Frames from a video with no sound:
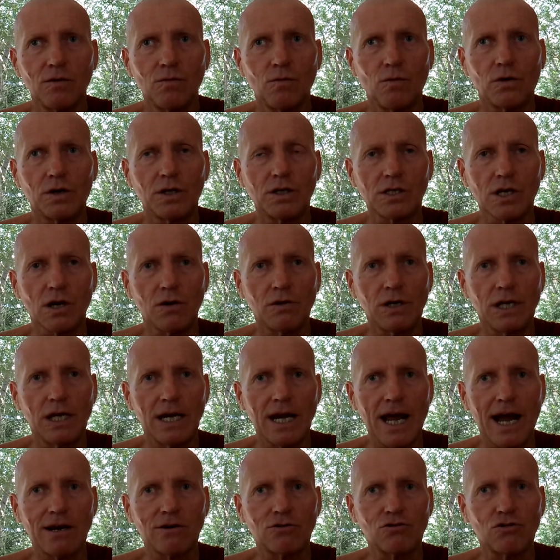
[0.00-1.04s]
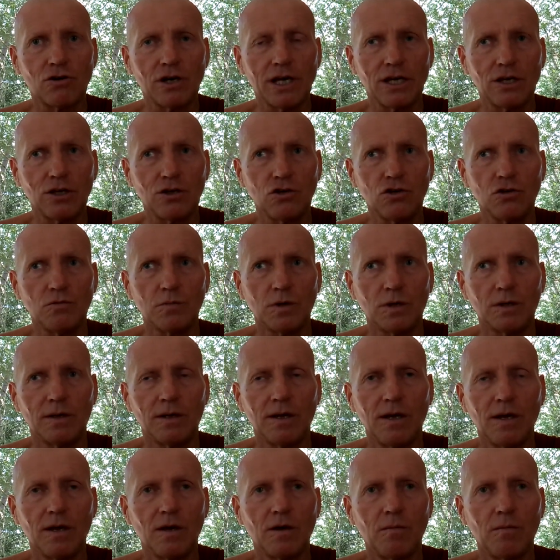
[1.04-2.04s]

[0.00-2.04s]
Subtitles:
what is only naturally human.